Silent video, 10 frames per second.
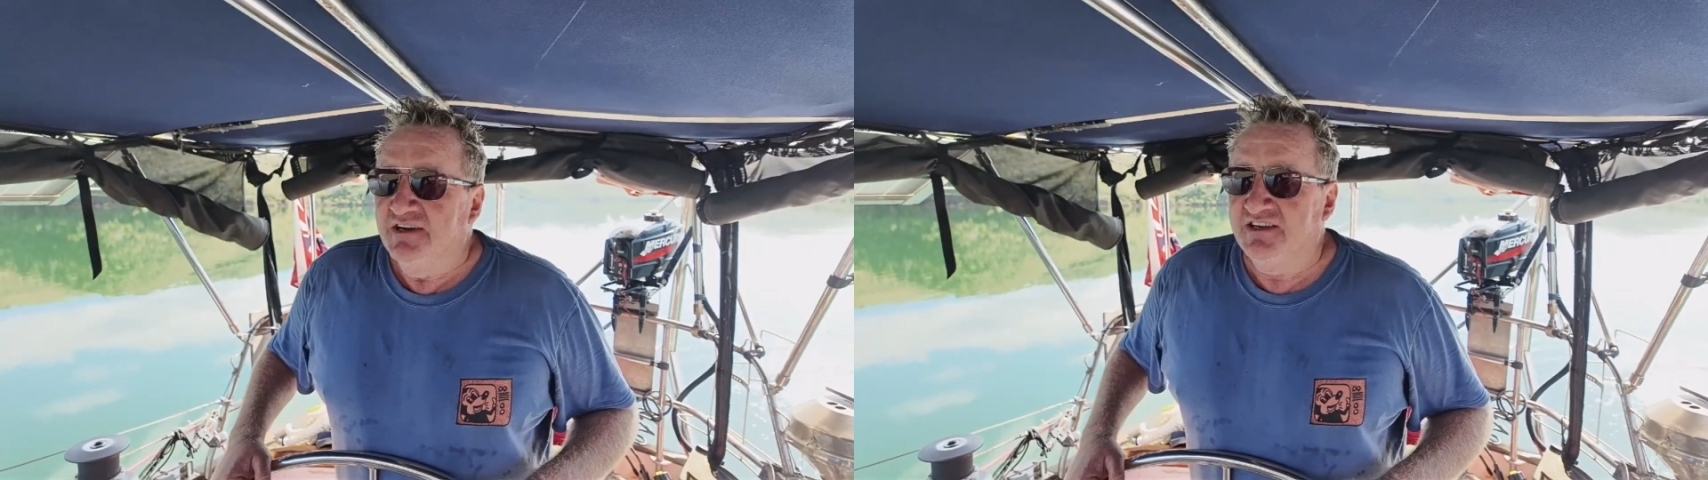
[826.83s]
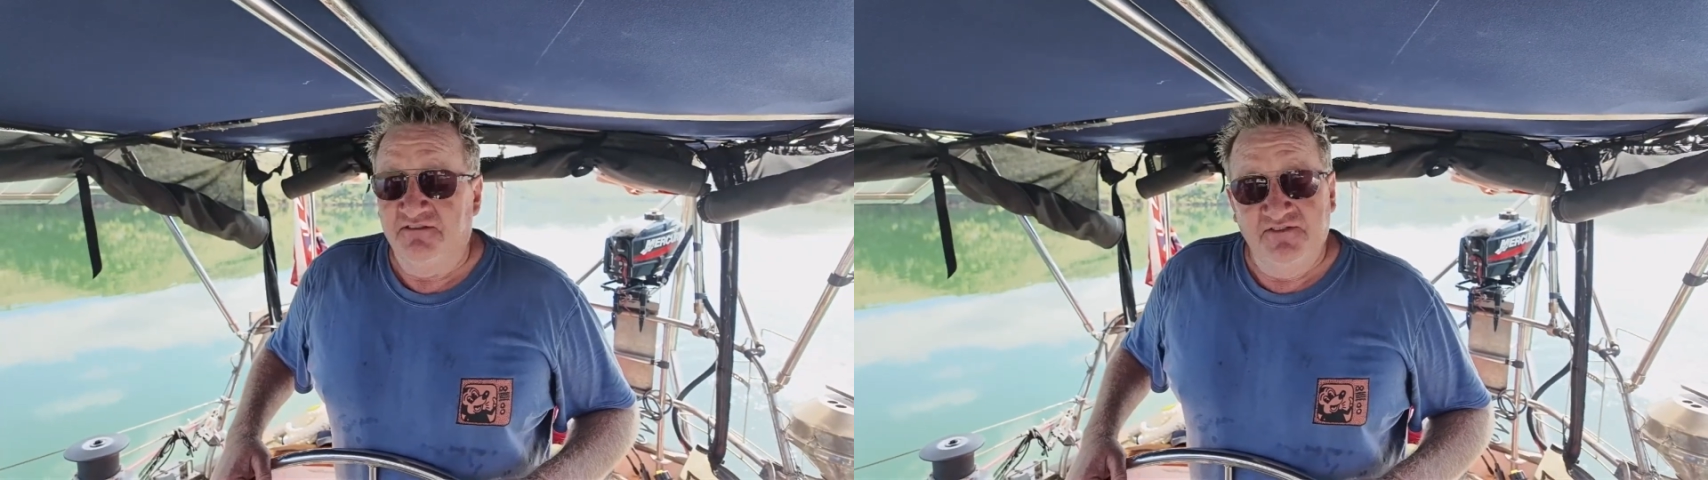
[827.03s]

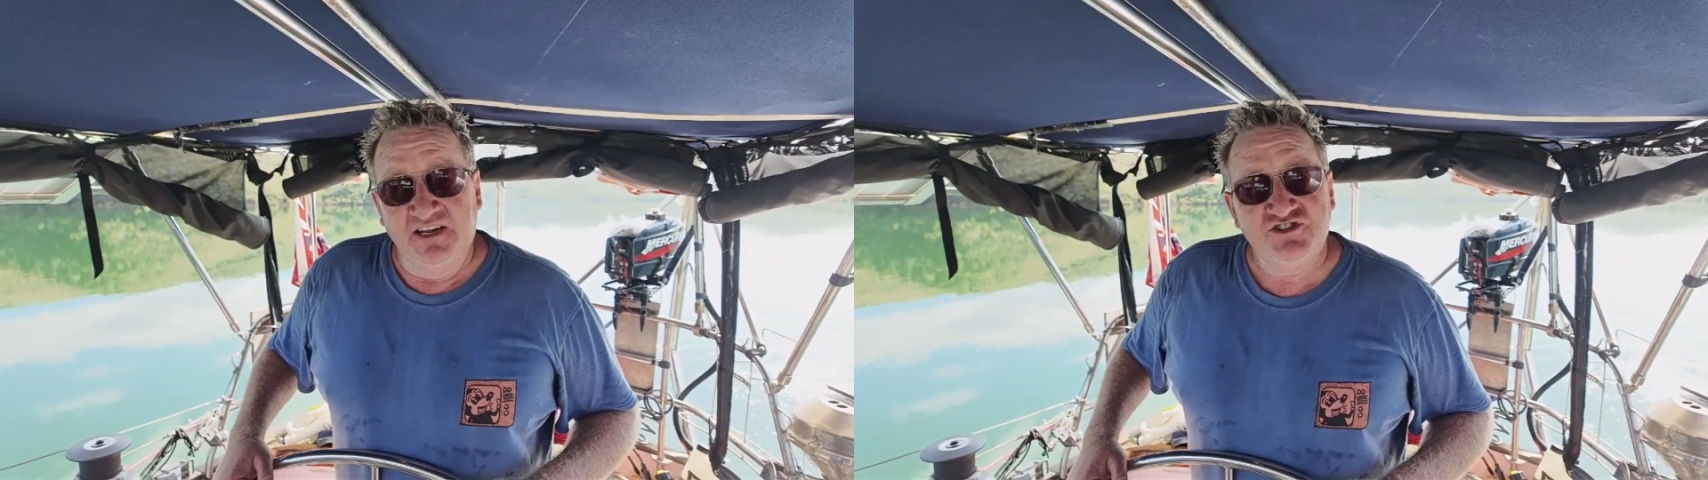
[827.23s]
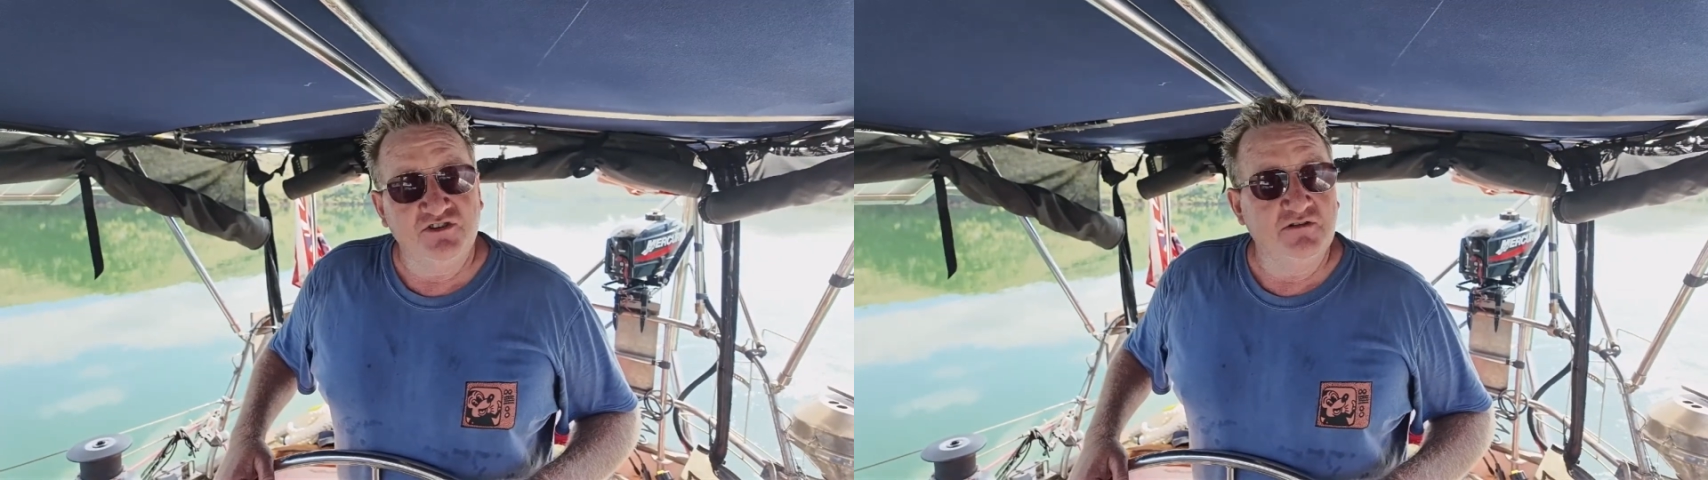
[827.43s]

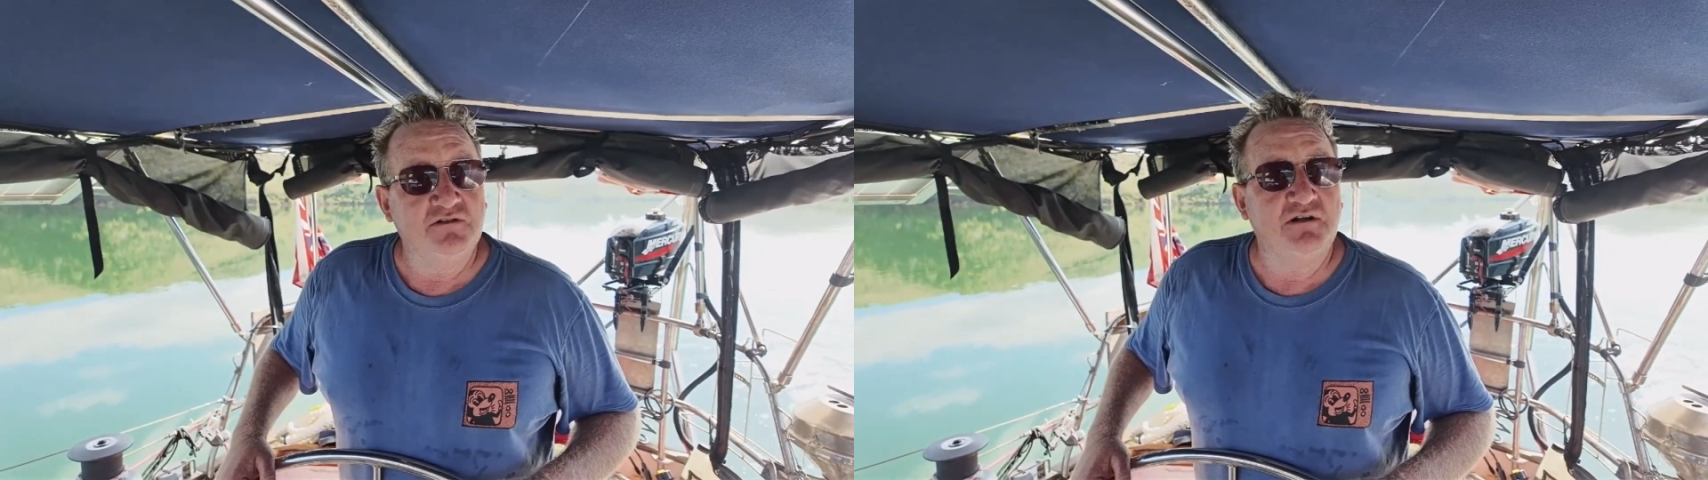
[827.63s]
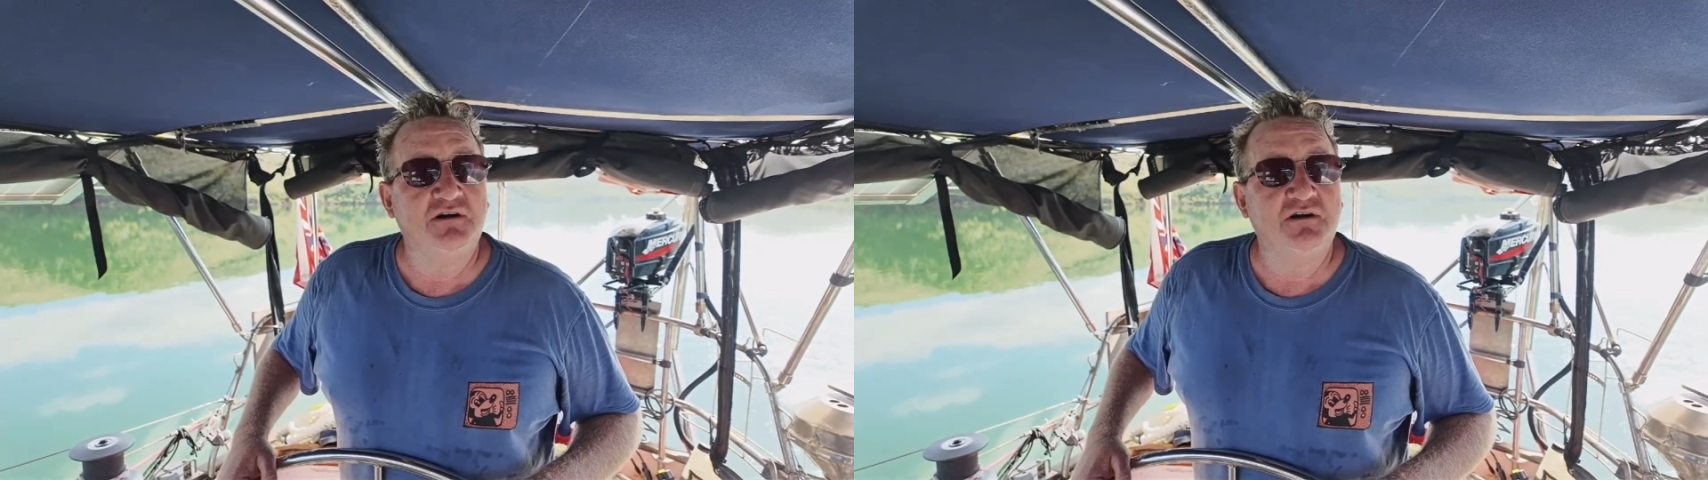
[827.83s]
conventional